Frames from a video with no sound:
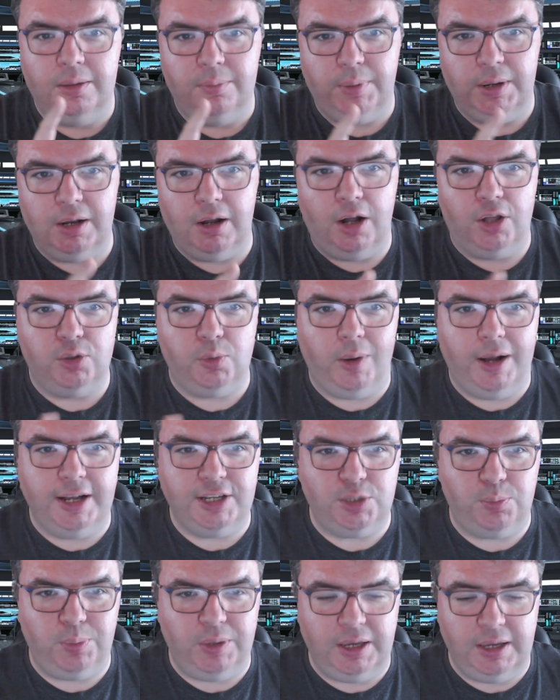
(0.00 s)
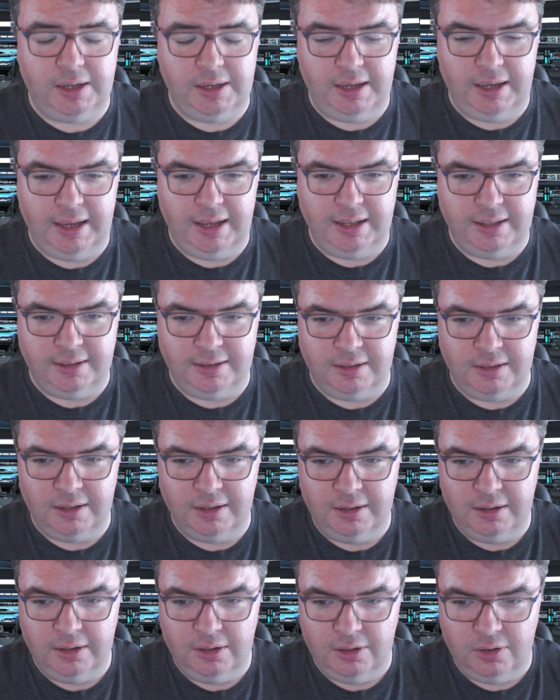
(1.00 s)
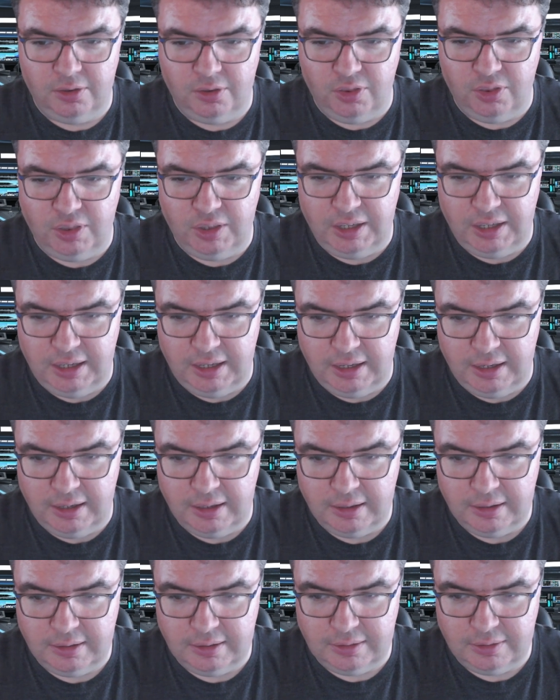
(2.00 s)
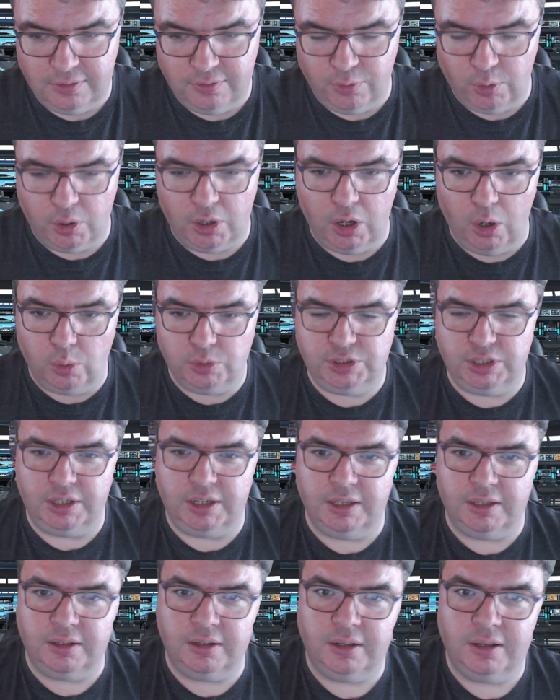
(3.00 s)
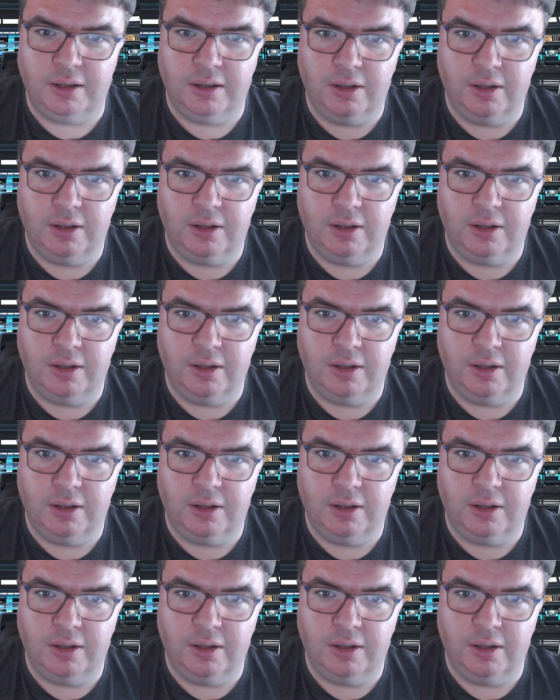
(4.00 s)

but otherwise being in the Vorkosigan